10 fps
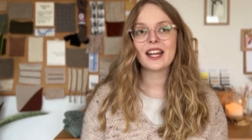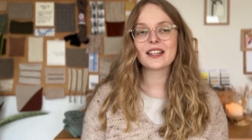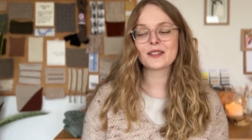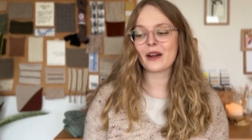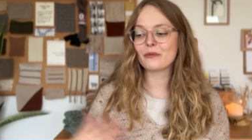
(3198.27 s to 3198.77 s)

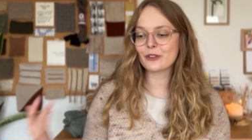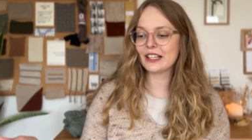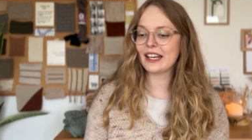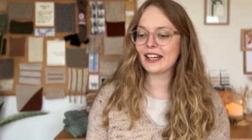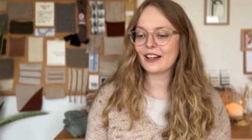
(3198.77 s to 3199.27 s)
So I'm
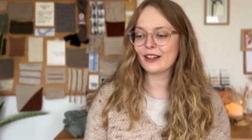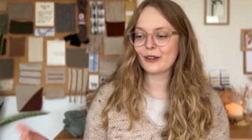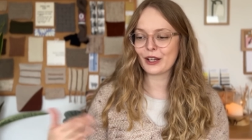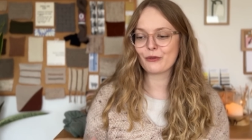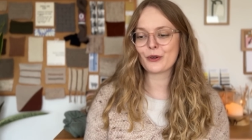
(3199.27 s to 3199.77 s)
really
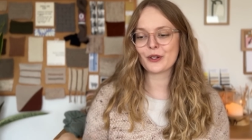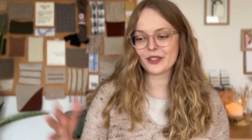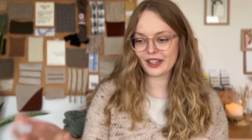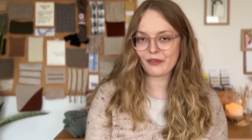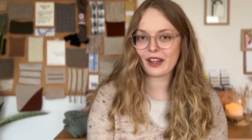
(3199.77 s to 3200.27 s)
looking forward to
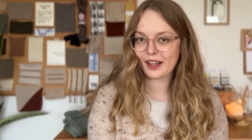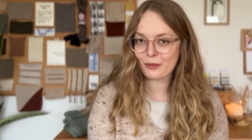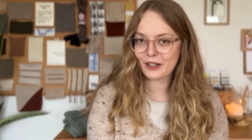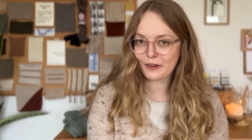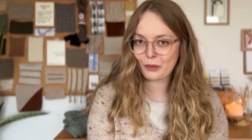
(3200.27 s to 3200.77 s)
giving him
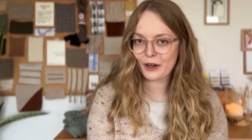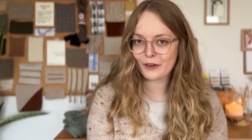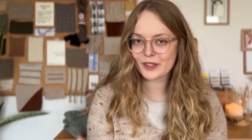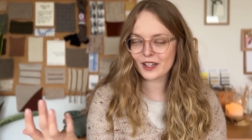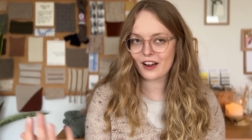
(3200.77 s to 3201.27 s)
another pair
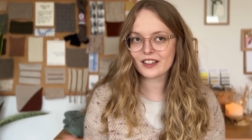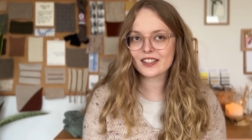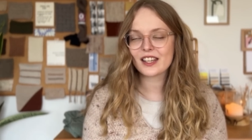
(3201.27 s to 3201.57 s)
of socks.